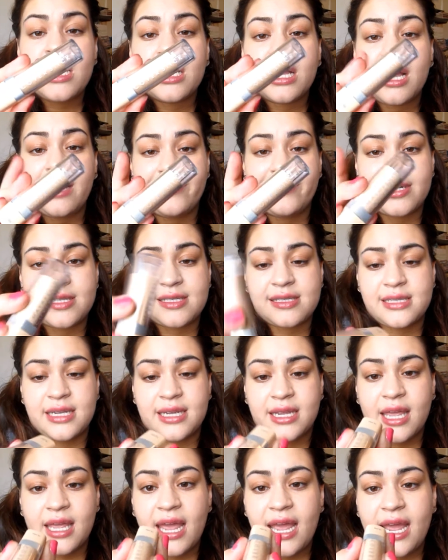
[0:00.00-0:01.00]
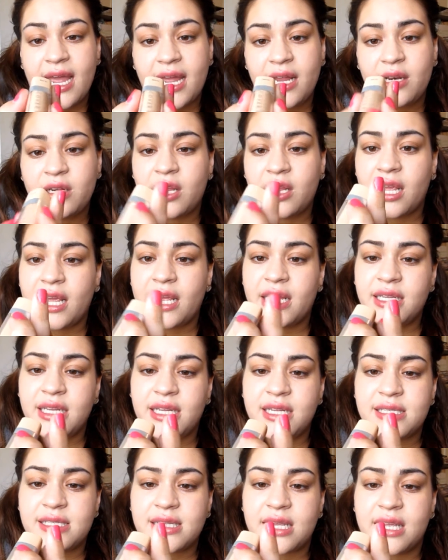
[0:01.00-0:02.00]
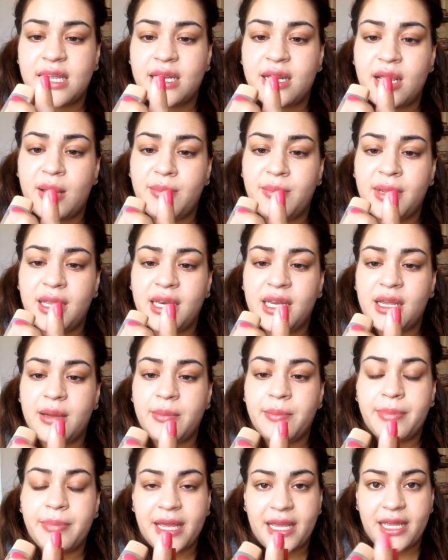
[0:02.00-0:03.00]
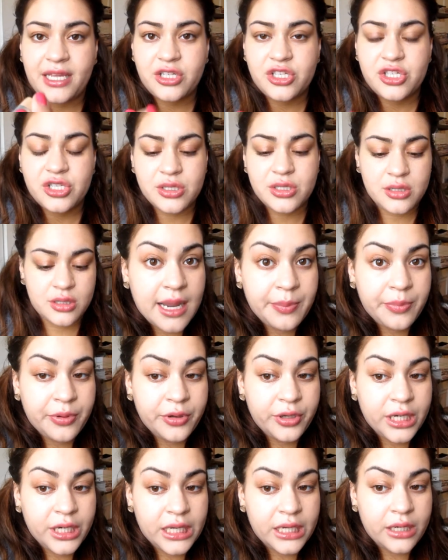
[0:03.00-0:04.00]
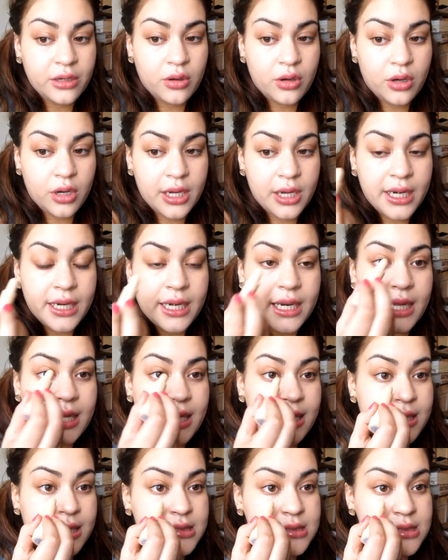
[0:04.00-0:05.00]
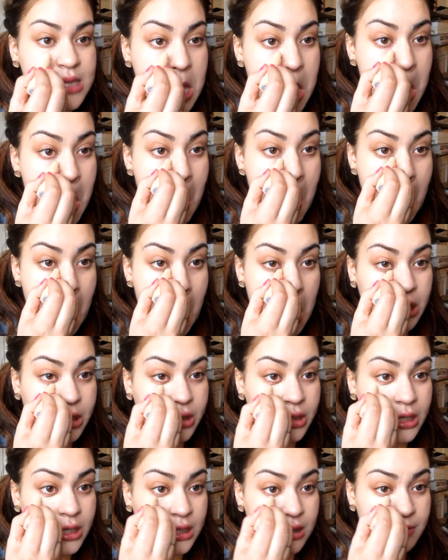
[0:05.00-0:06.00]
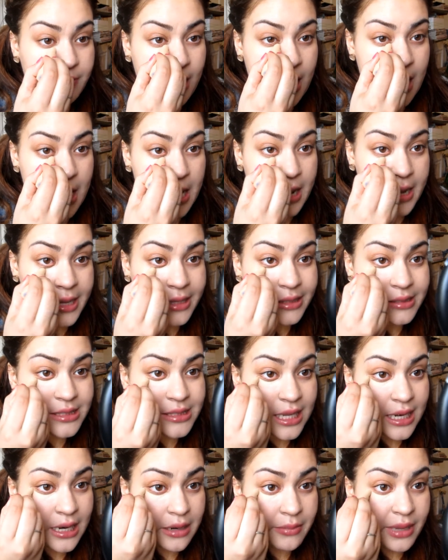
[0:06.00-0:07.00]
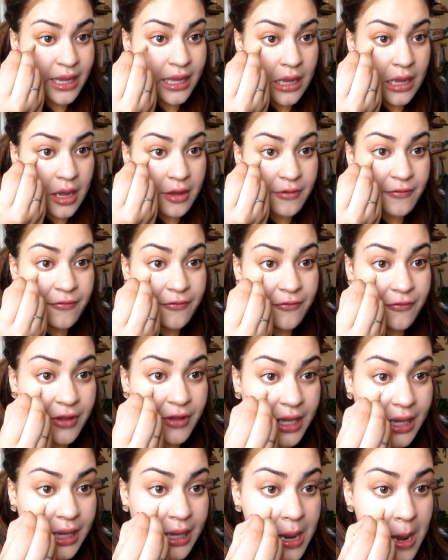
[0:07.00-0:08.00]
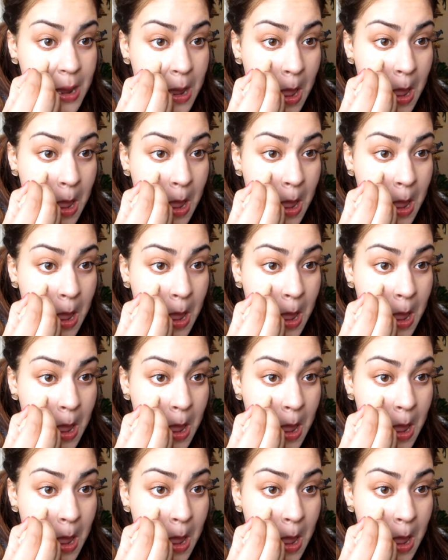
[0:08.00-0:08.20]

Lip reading: Cover Stick, and it is in medium beige. I put it on is underneath my eyes and I make a V.